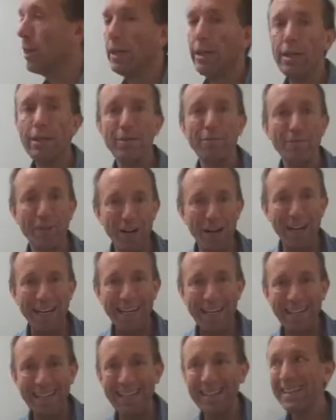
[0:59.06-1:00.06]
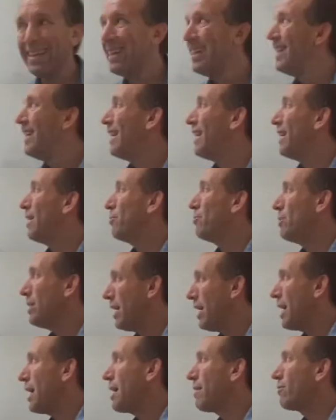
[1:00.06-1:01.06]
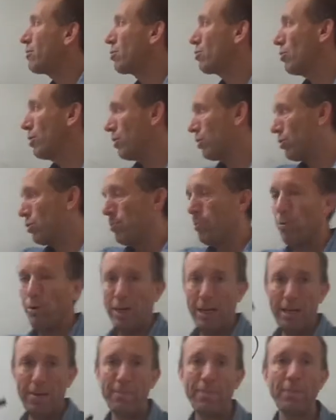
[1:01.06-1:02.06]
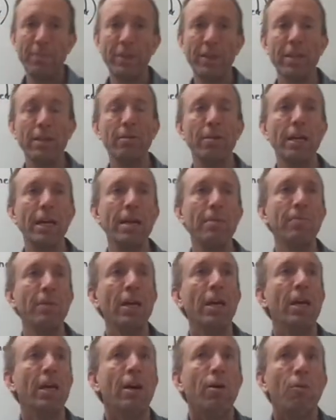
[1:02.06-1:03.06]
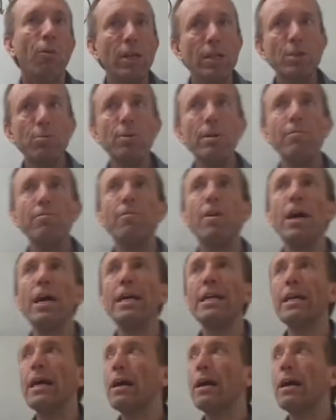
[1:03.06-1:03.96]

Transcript: undefined, uh, we have a critical point. Okay? Once we find